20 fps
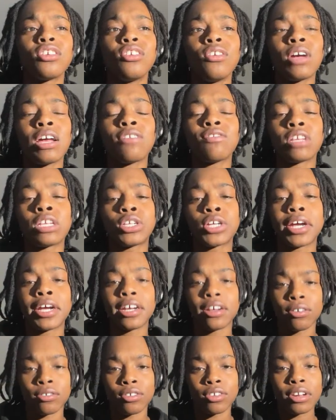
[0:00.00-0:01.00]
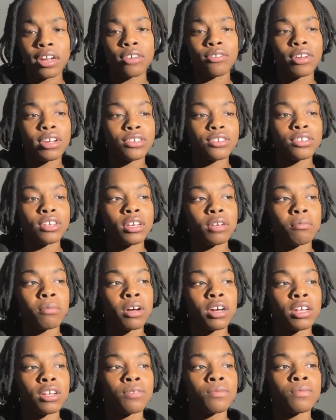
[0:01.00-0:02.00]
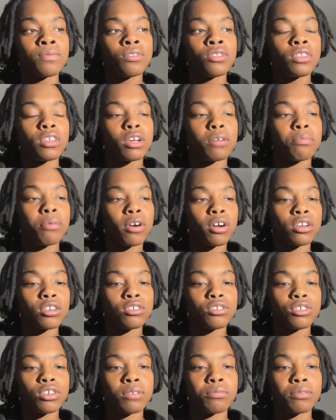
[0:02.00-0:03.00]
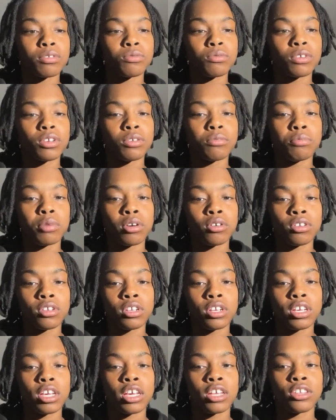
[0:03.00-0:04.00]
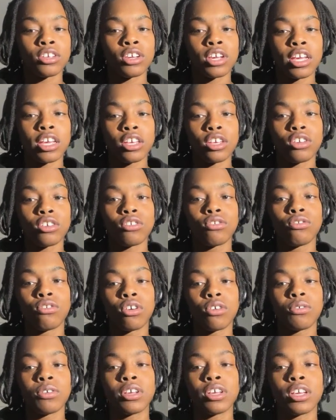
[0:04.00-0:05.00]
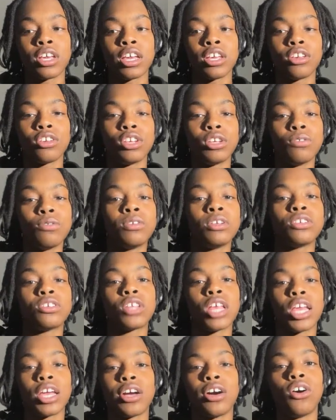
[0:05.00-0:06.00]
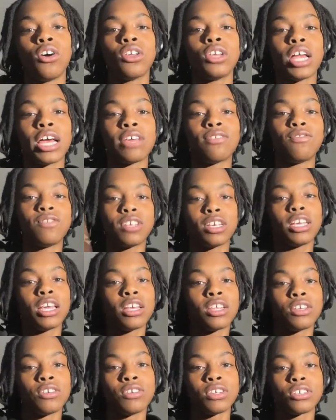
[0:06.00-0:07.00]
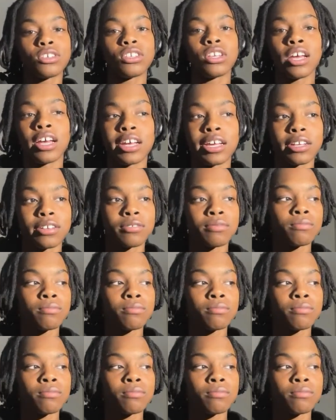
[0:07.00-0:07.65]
you don't have a child, you're not raising anybody. A partnership is where you're building together and you're growing and you're doing this thing called life together. It's not,